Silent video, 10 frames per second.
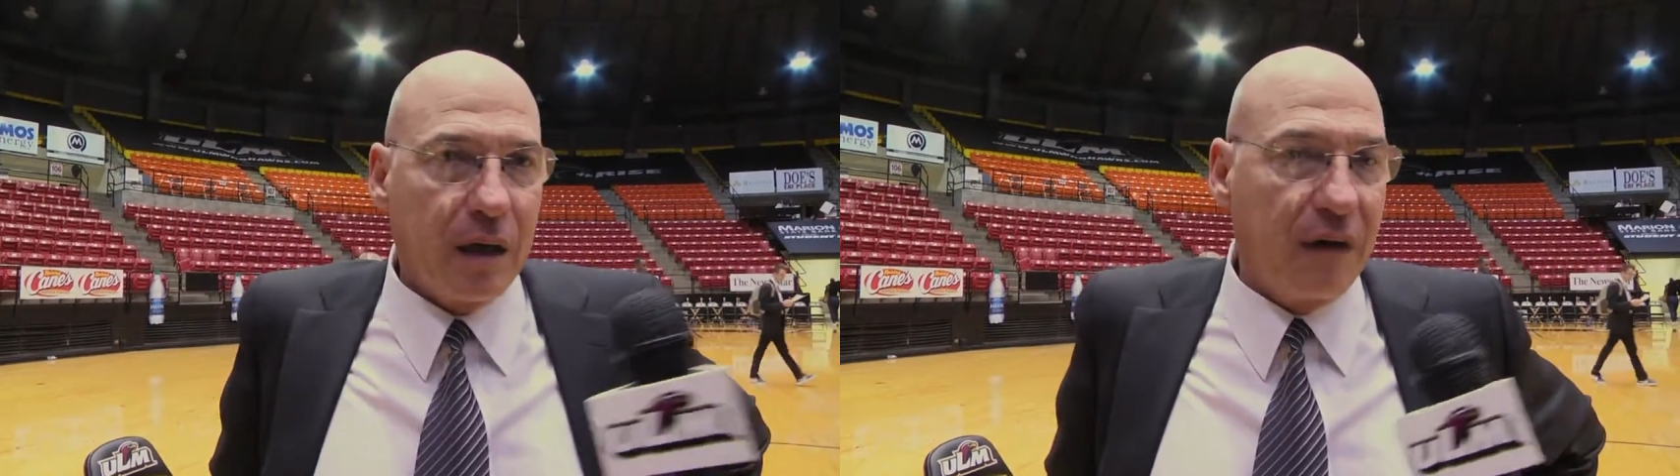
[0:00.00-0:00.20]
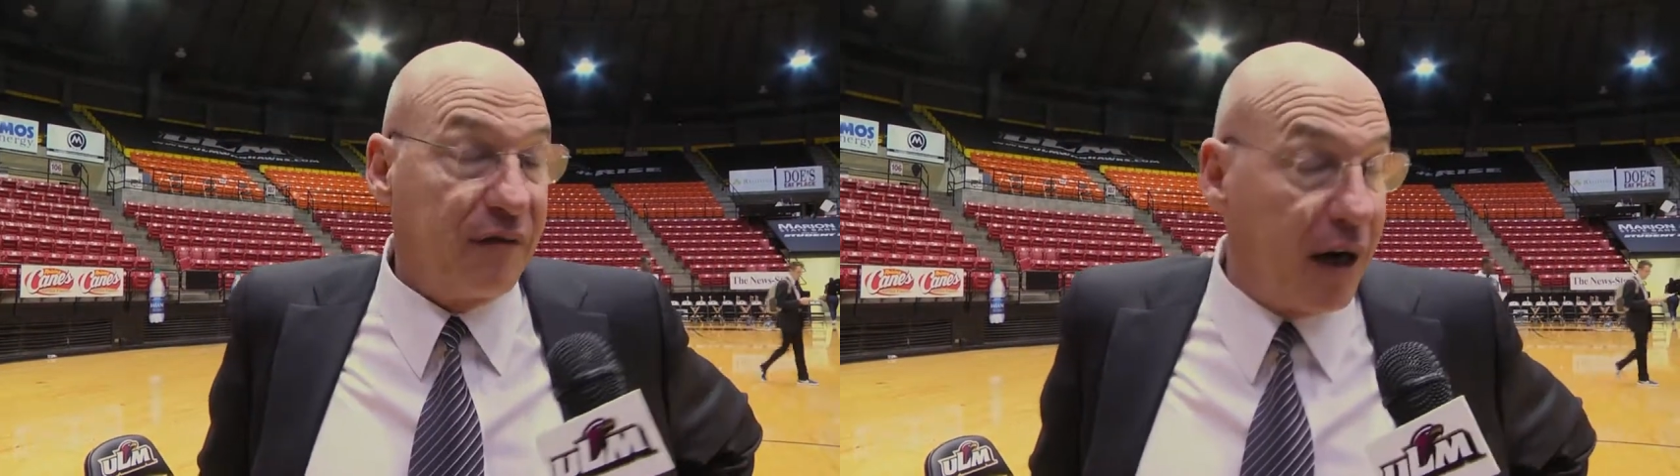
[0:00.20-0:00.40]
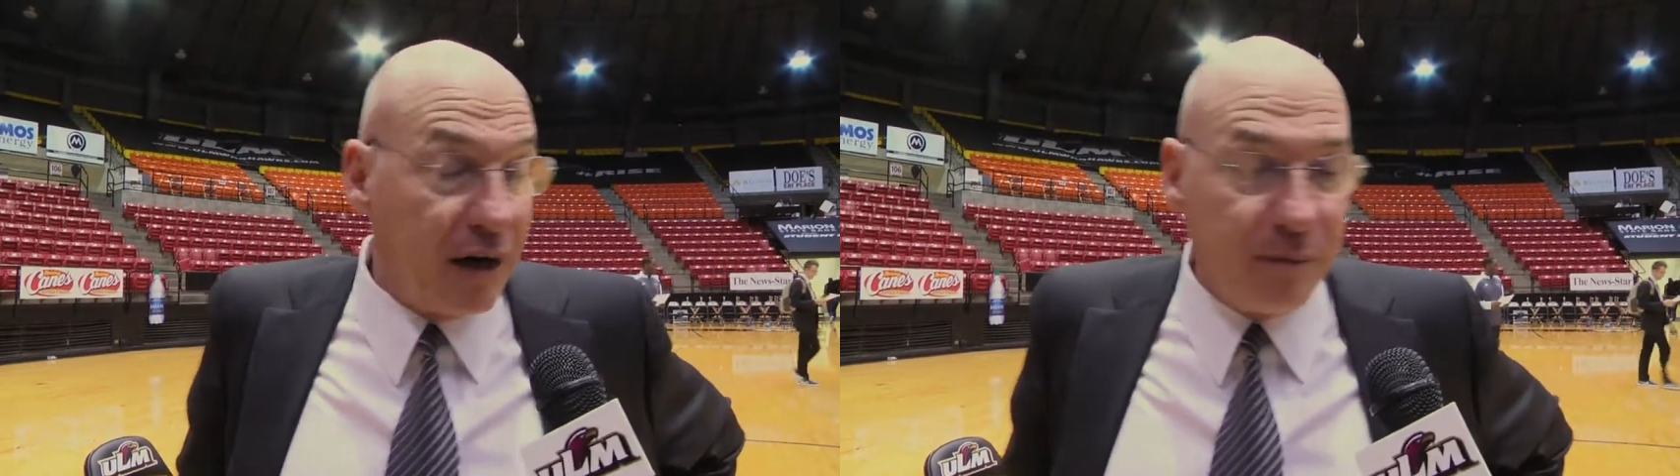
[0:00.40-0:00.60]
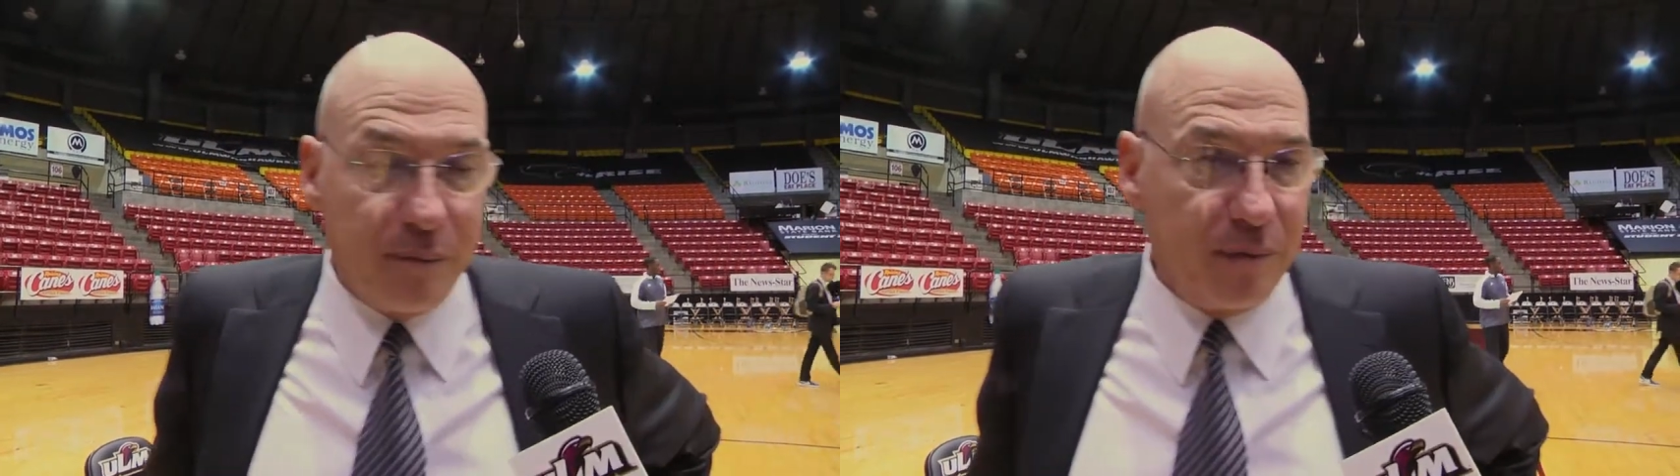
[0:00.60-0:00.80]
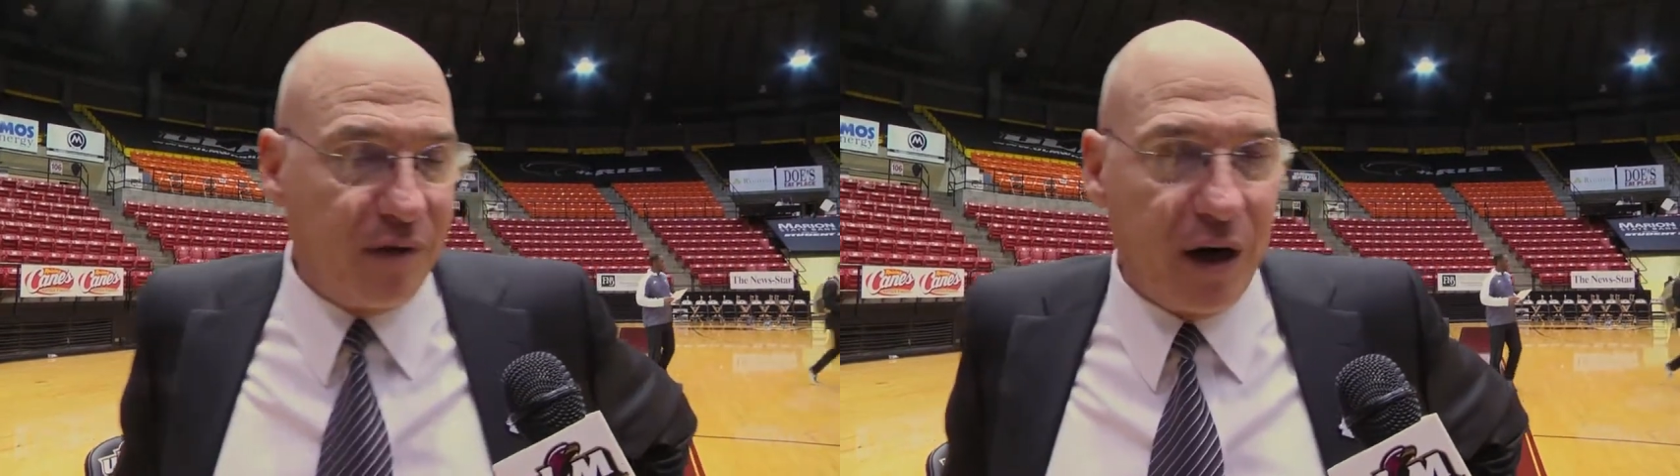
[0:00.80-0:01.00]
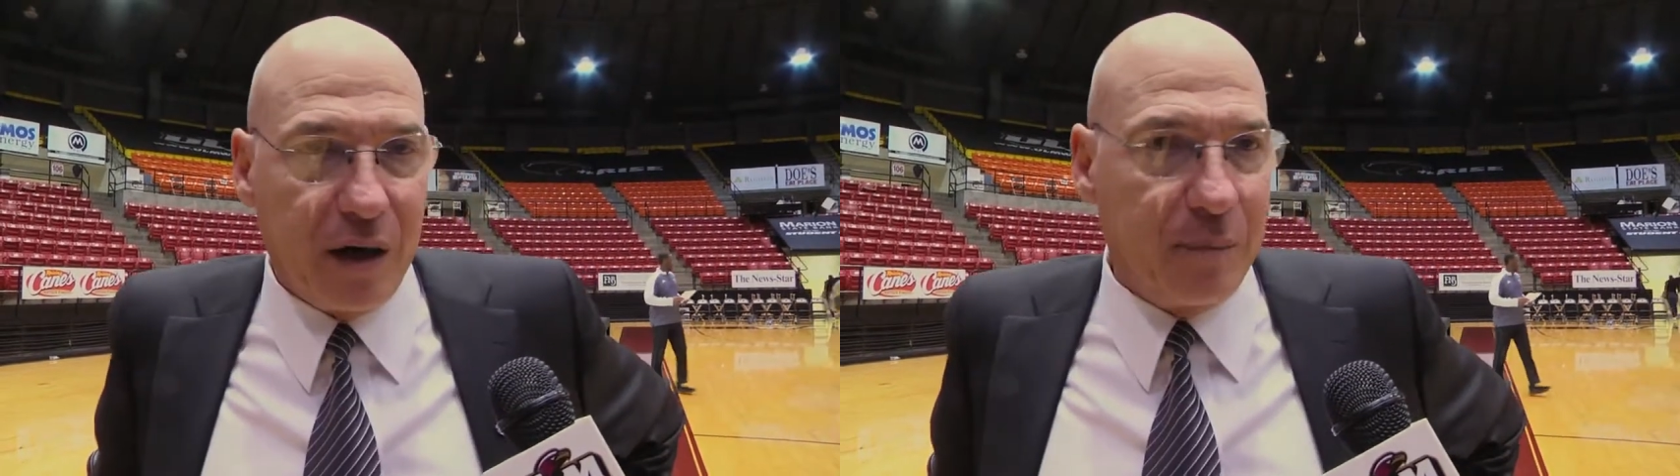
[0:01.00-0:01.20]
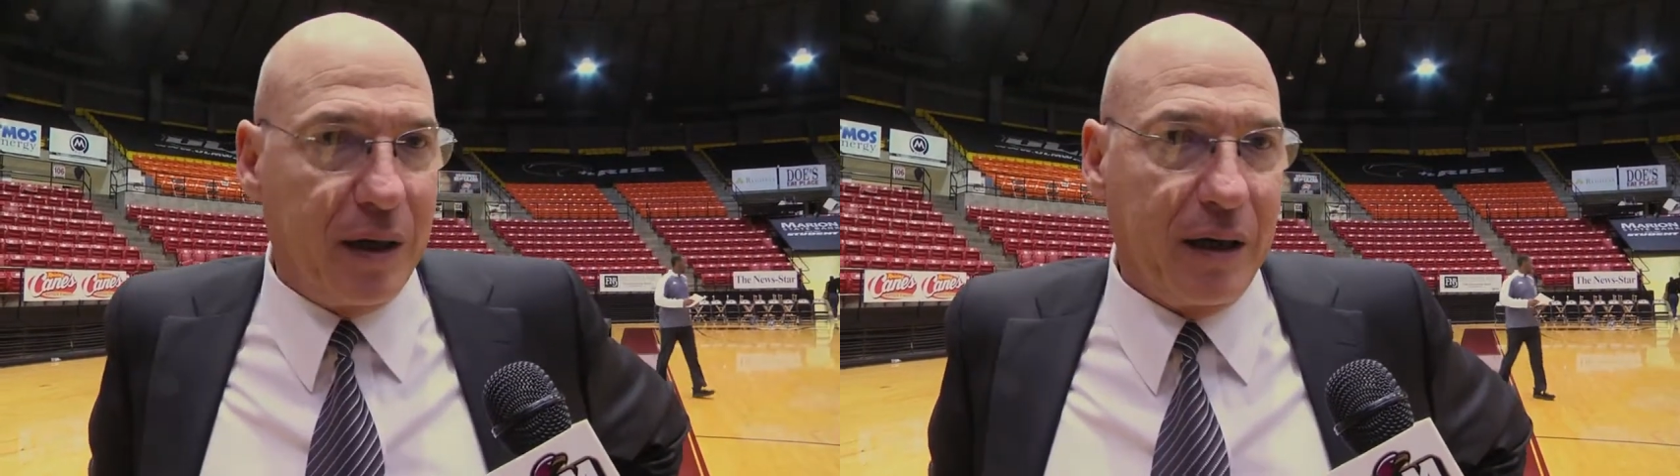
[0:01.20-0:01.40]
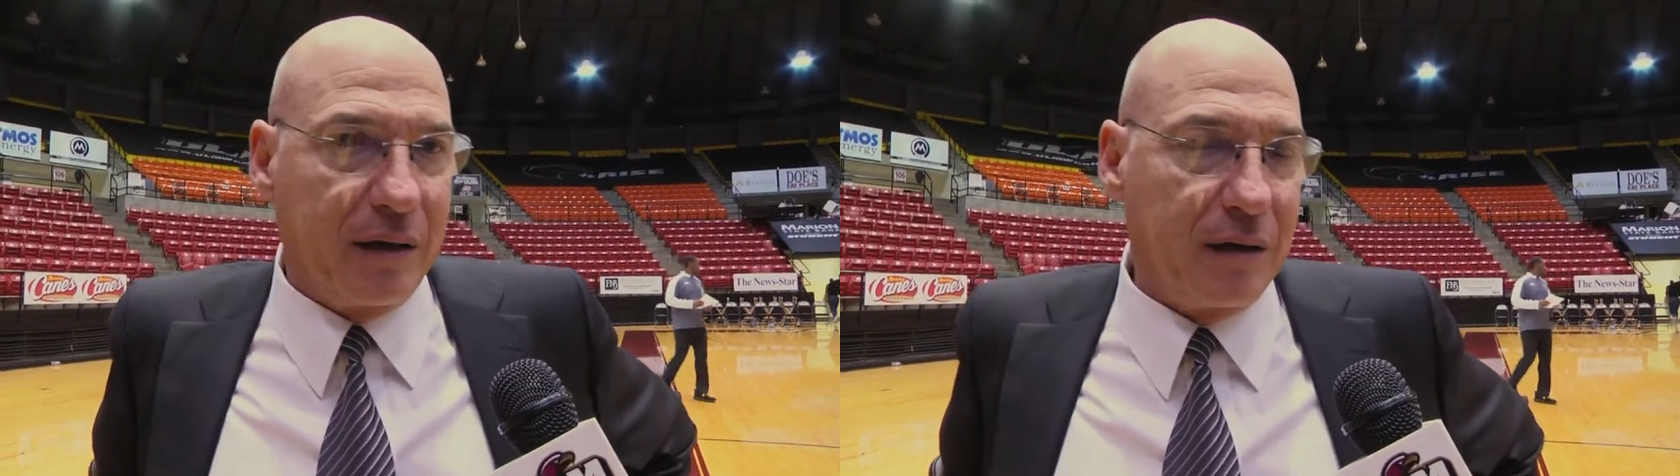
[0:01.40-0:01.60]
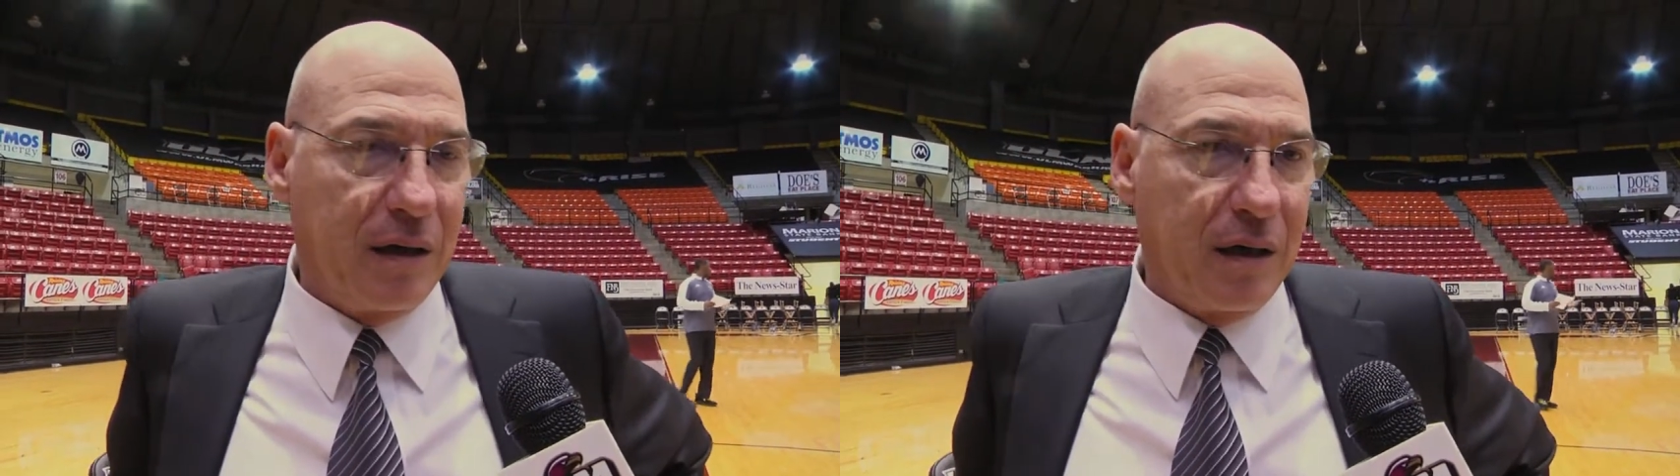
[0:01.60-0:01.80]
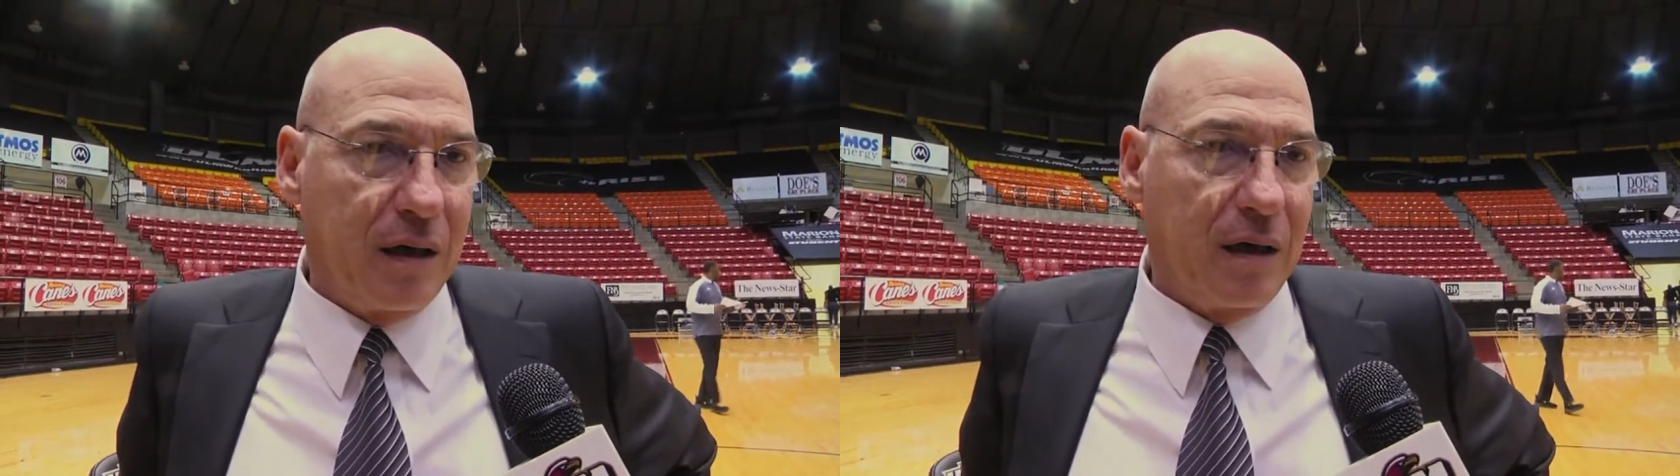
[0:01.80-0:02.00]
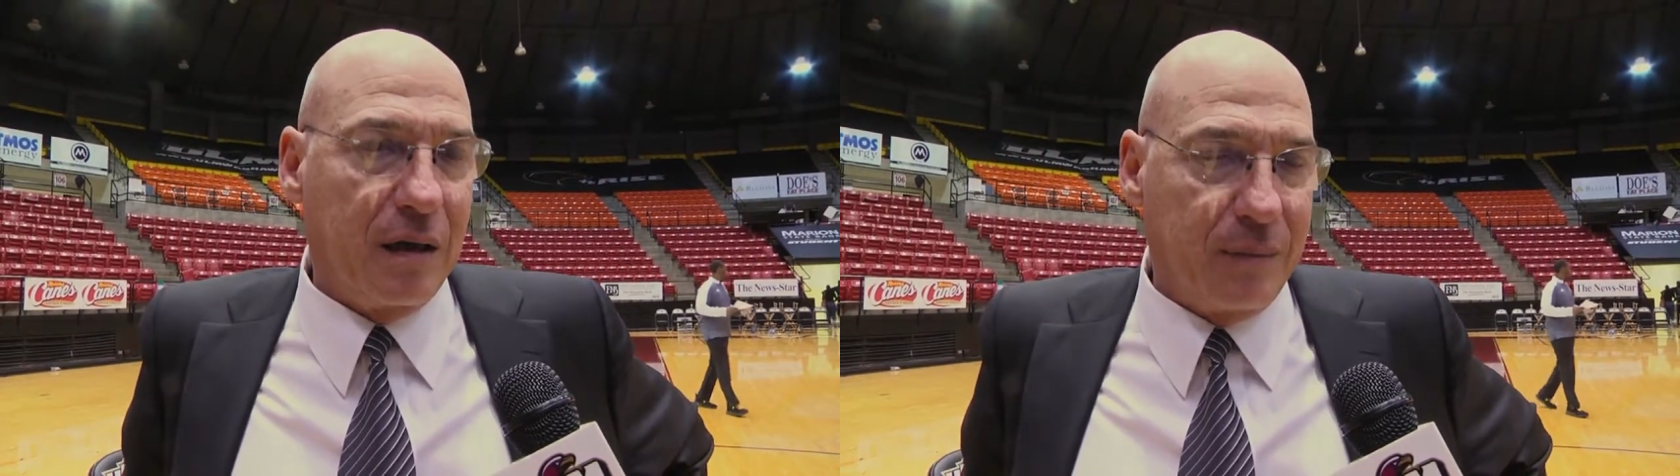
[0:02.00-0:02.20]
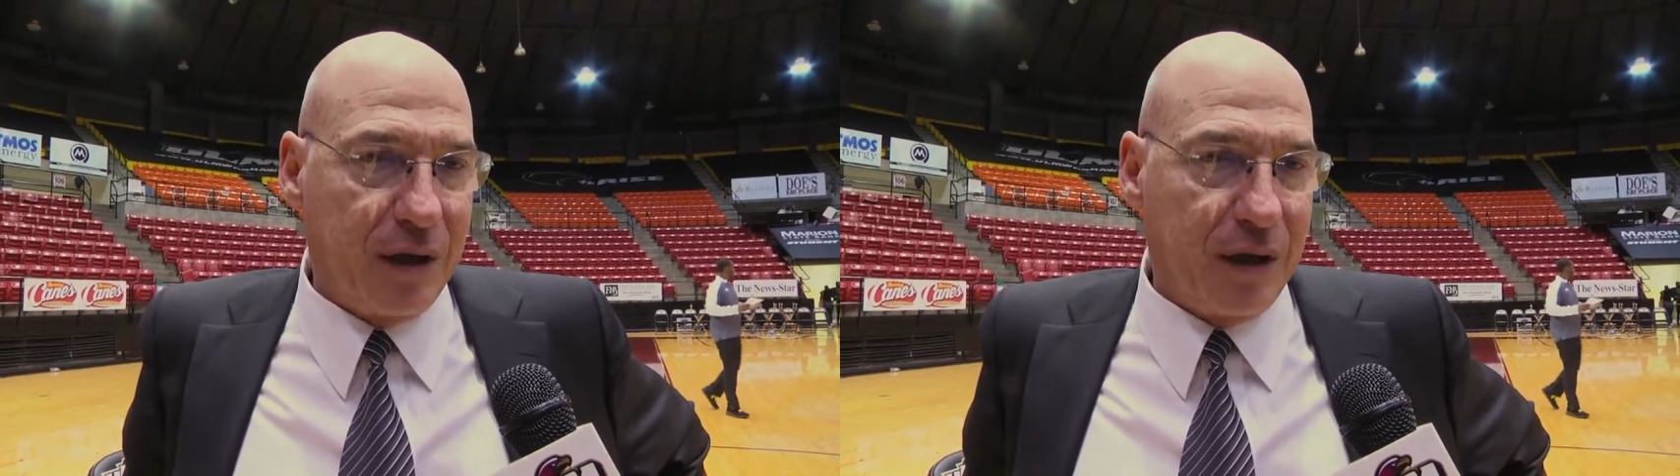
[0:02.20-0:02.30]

Uh, very, very big uh,